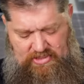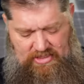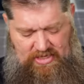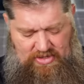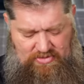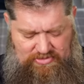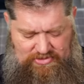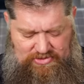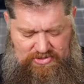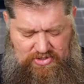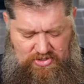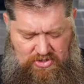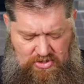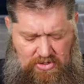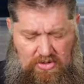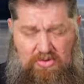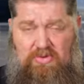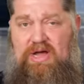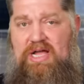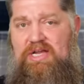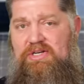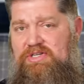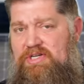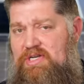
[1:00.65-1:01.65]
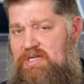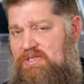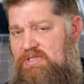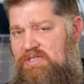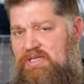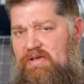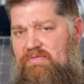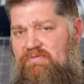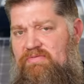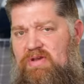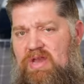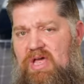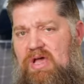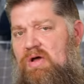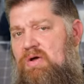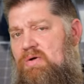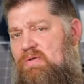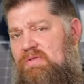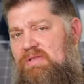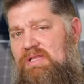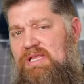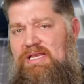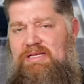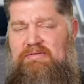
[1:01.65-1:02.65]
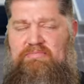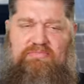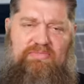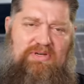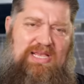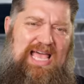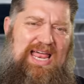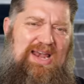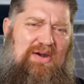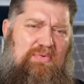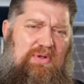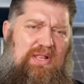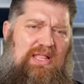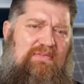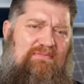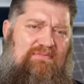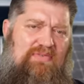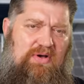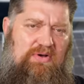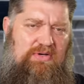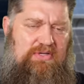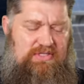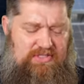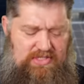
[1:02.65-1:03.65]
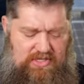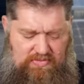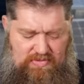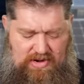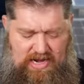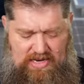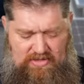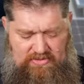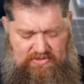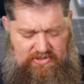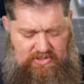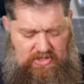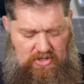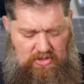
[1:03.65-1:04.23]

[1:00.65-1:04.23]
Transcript: and there was two questions of note that kind of really focused around